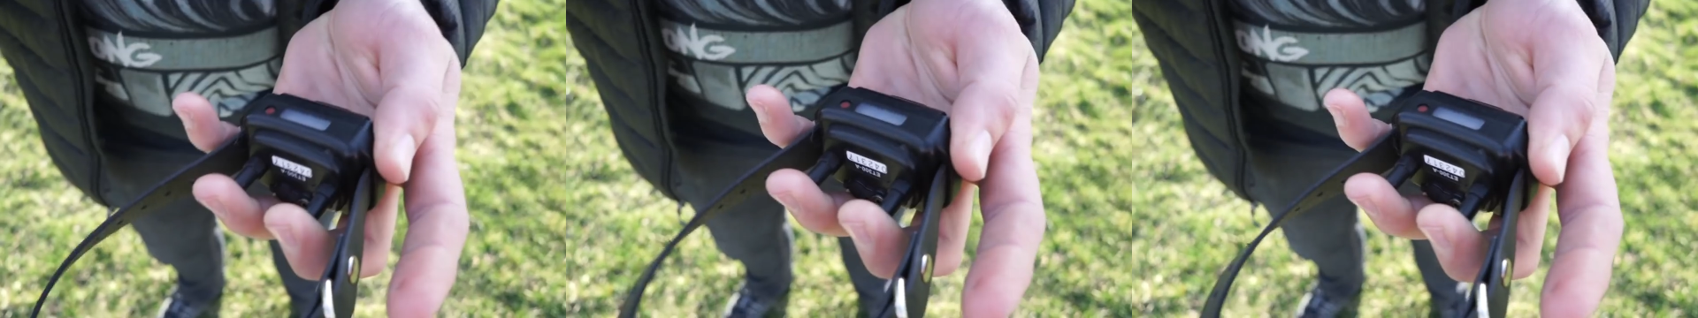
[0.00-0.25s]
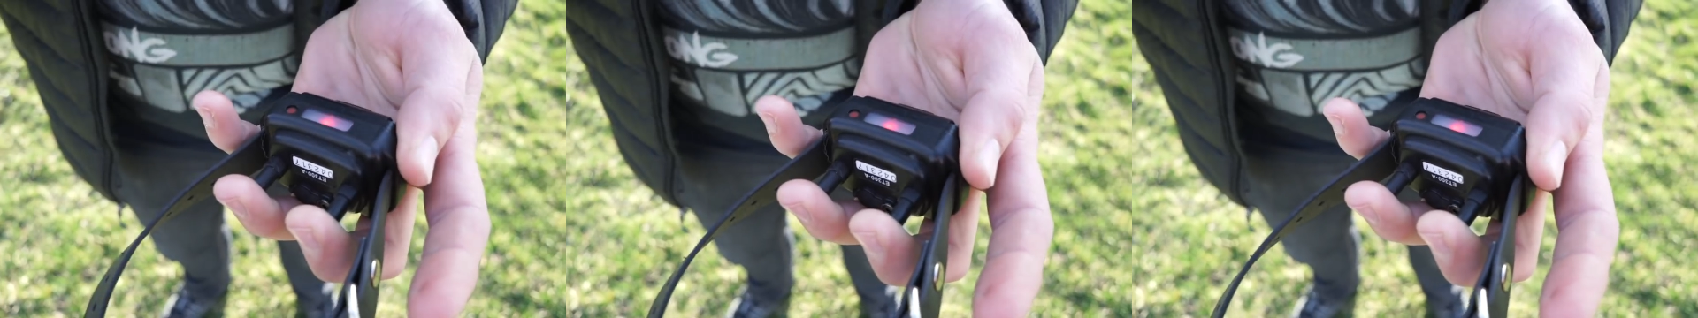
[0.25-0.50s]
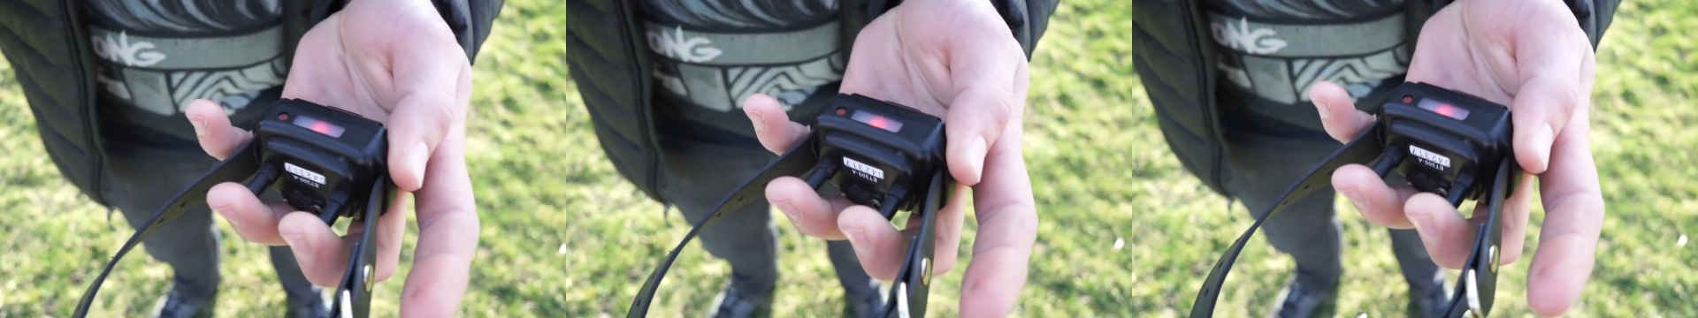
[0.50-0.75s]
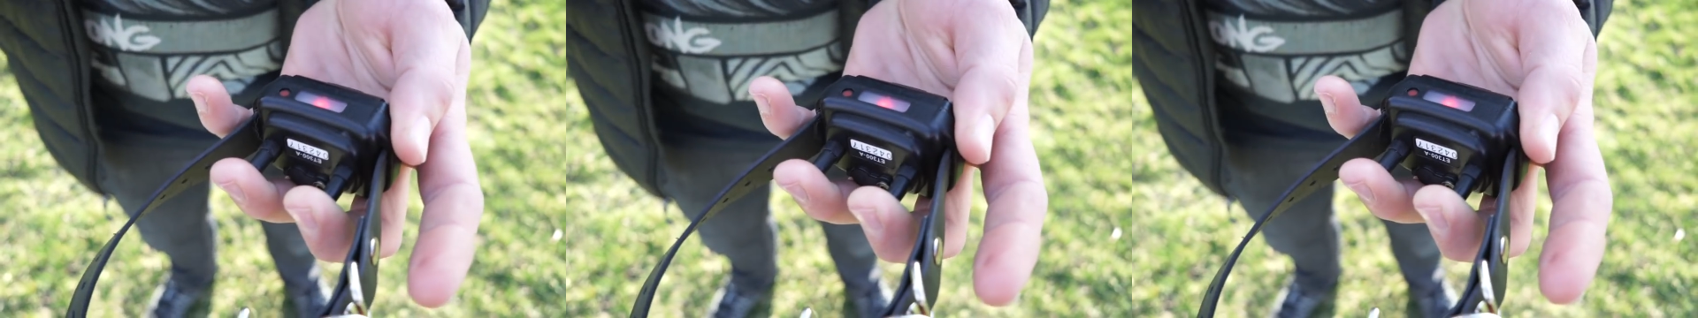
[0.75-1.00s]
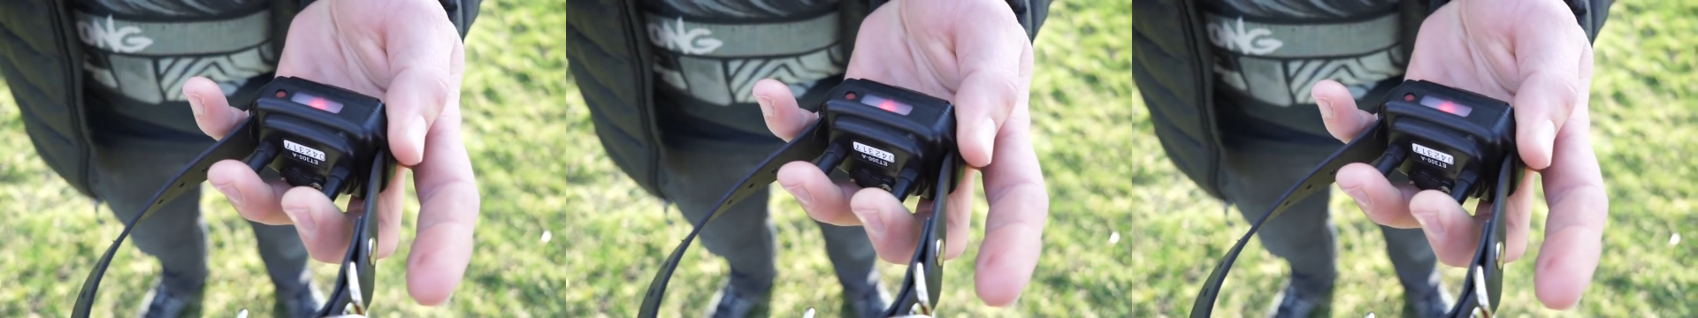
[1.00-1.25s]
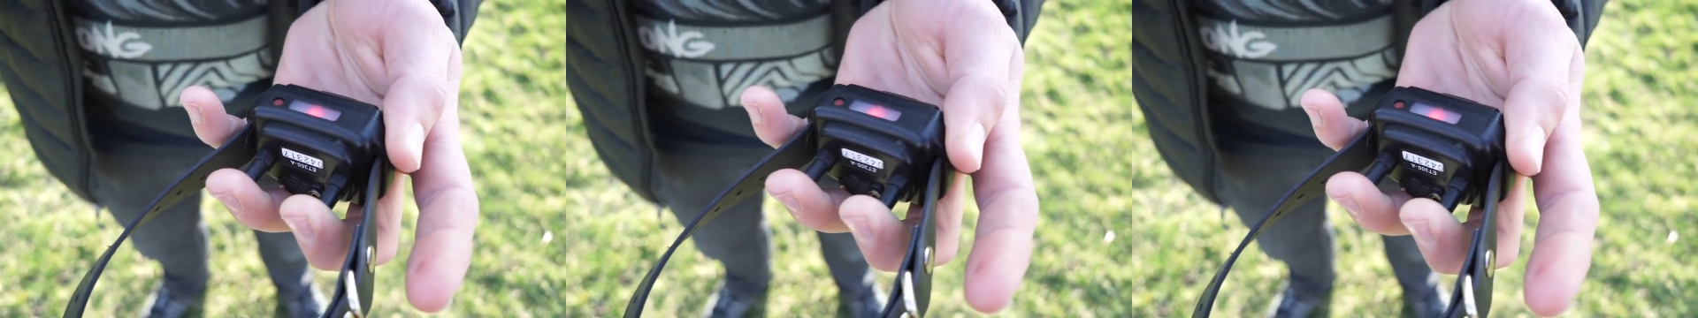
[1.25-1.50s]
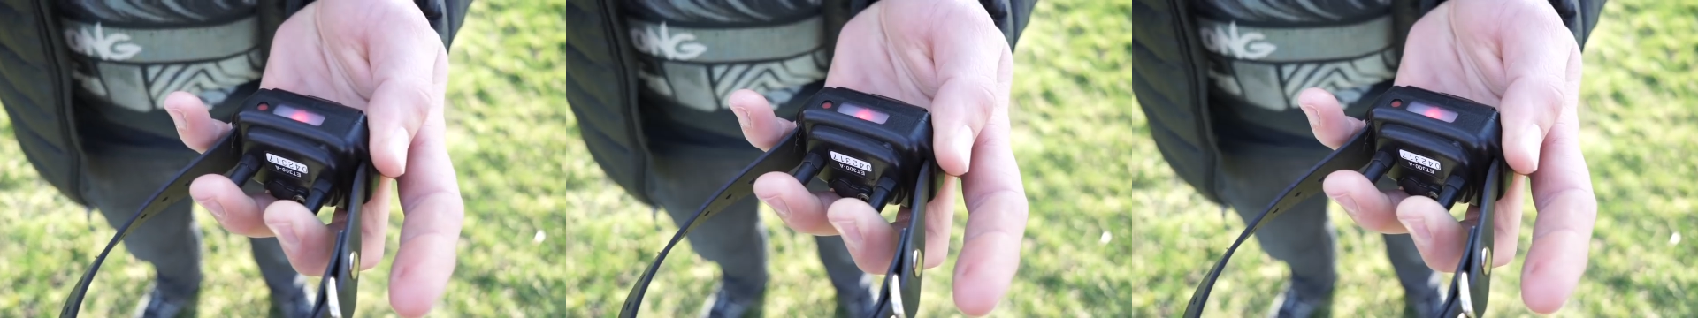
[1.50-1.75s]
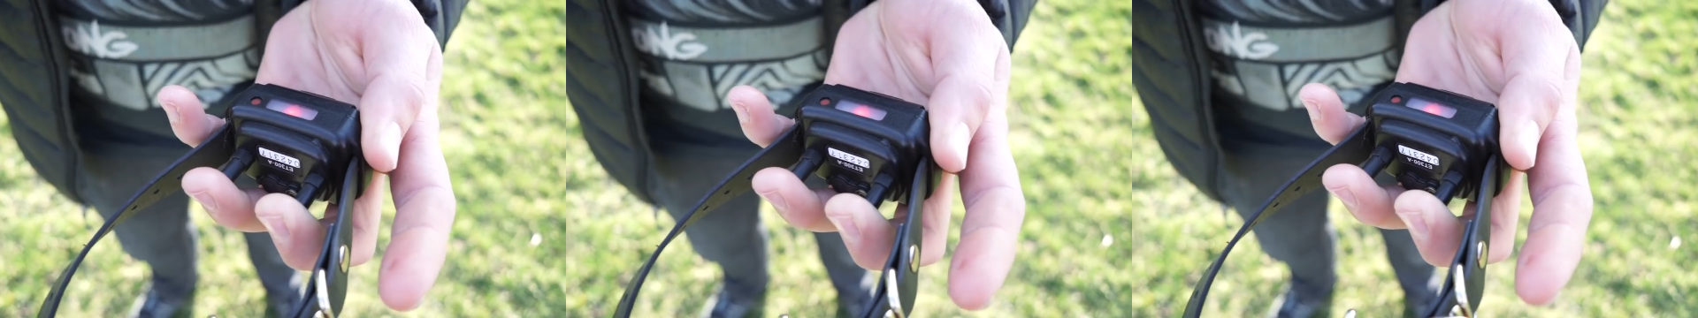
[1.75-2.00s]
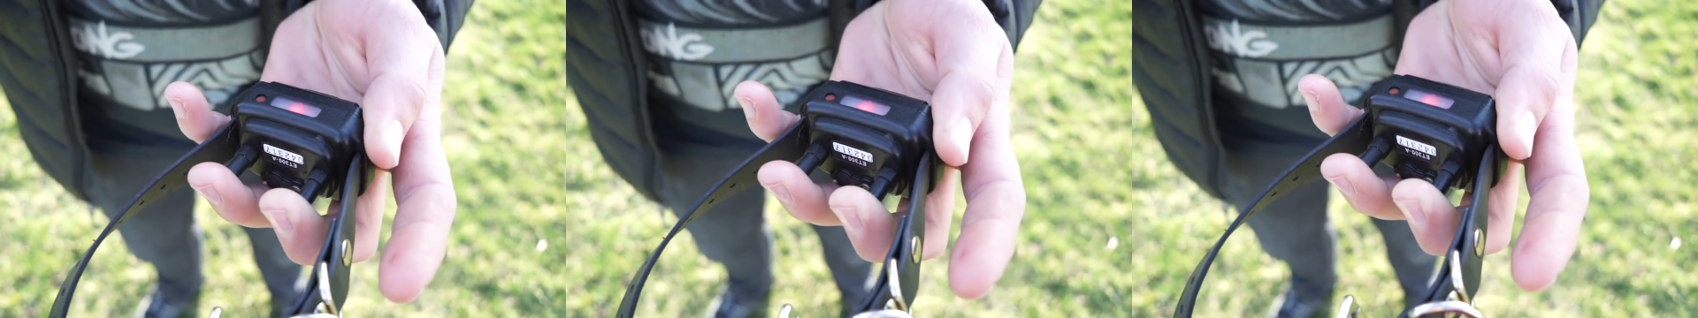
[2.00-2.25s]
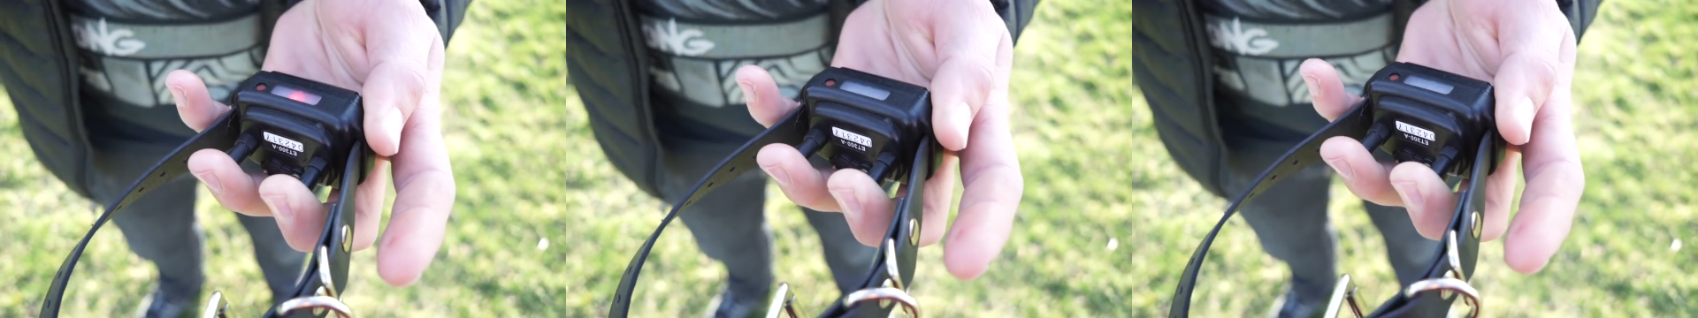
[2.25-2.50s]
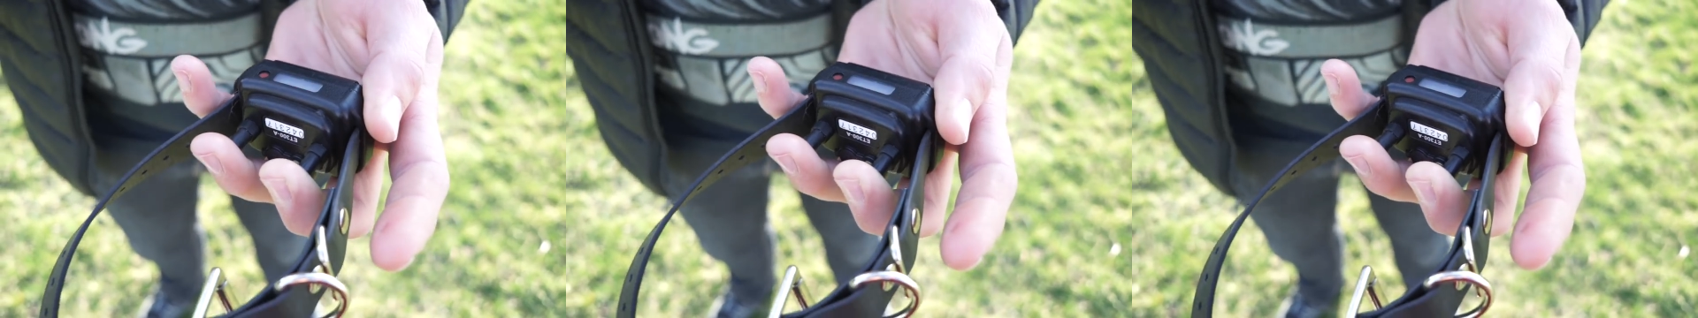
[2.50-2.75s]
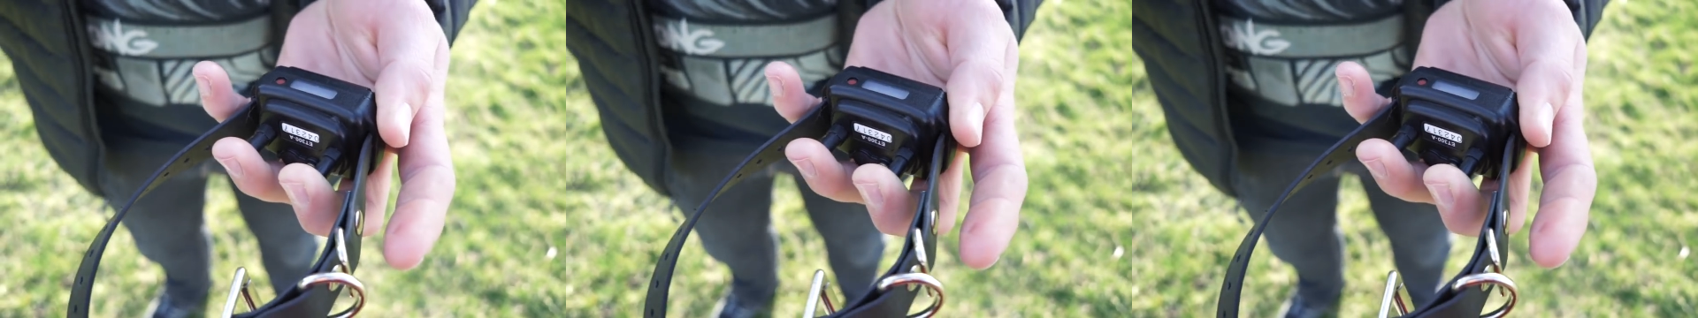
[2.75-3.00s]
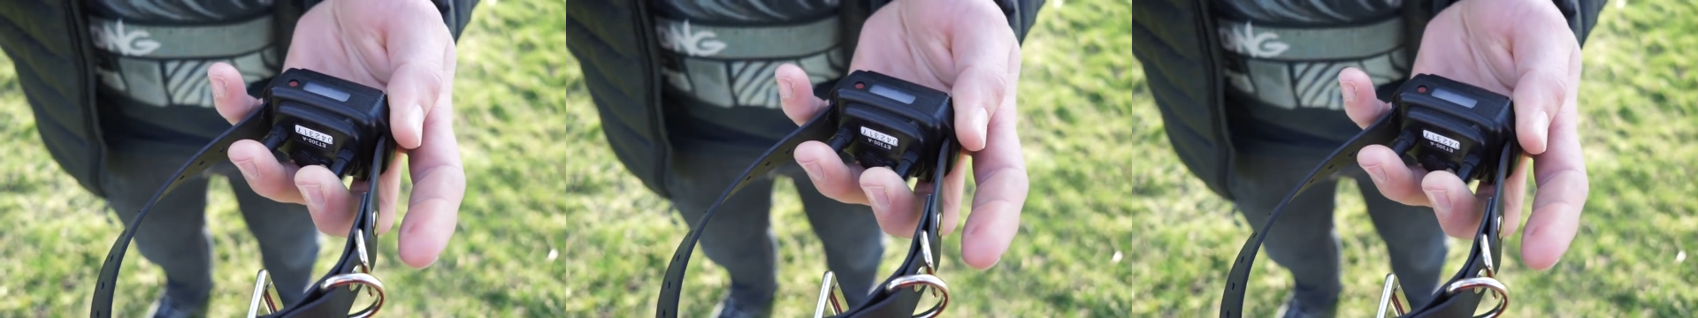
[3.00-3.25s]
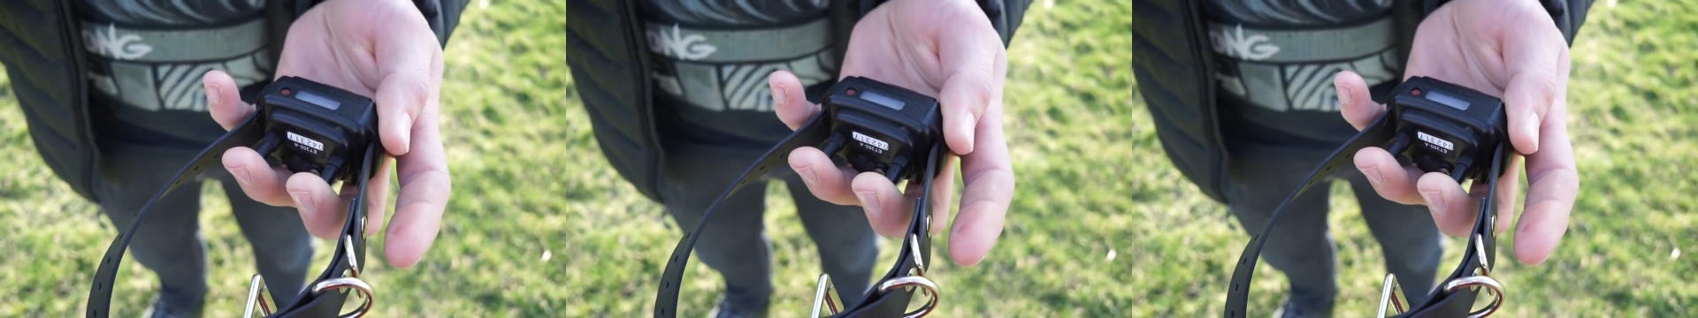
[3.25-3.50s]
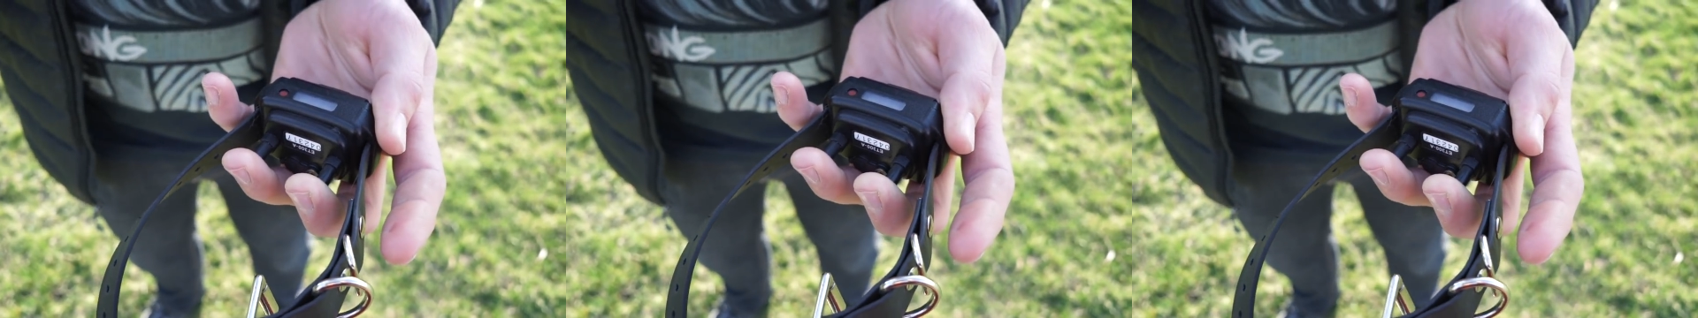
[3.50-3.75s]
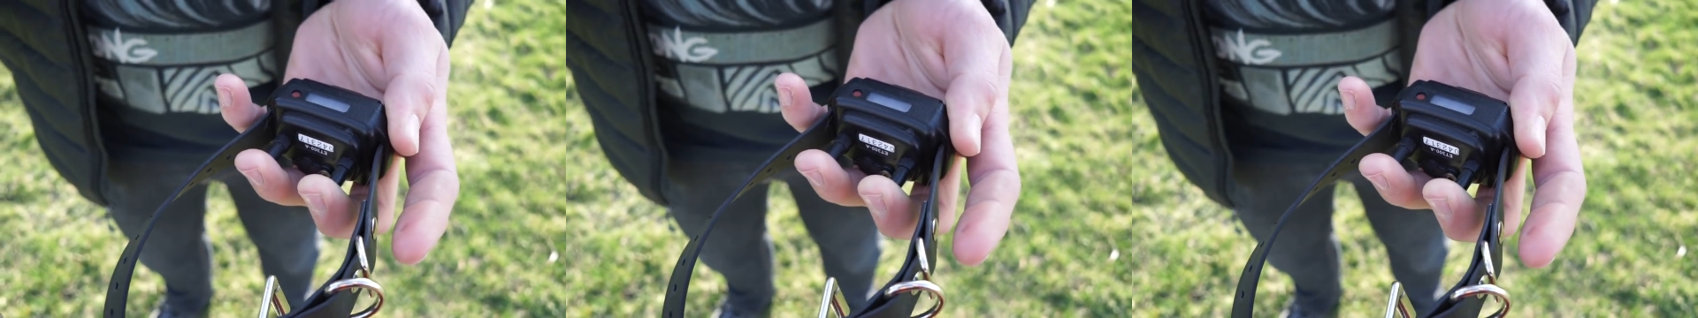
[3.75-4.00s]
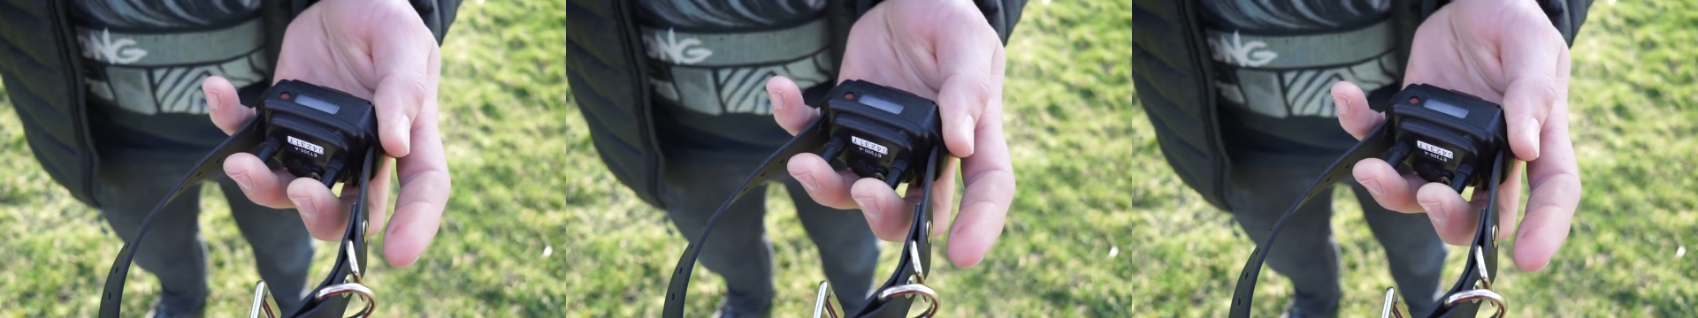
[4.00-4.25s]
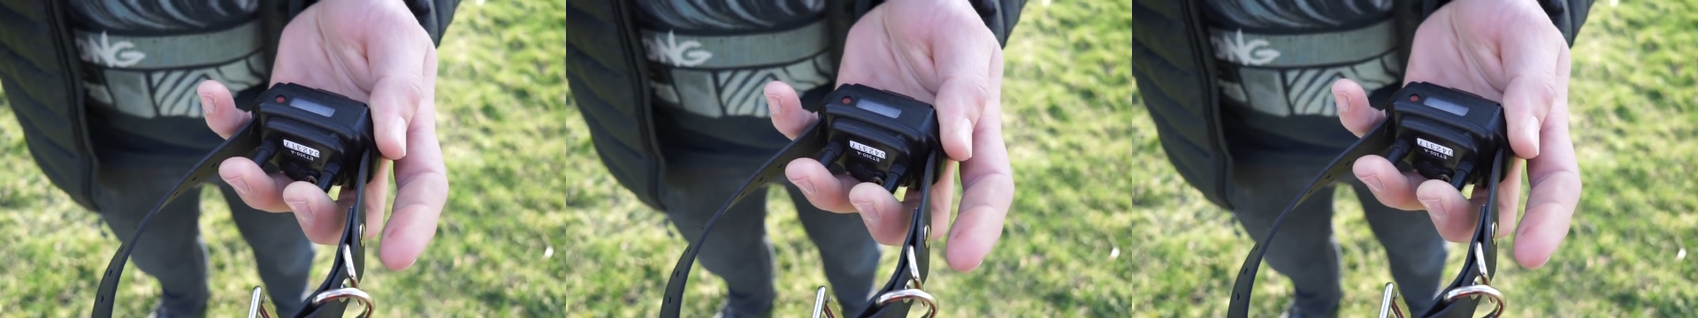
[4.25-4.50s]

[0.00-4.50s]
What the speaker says: (no speaker visible)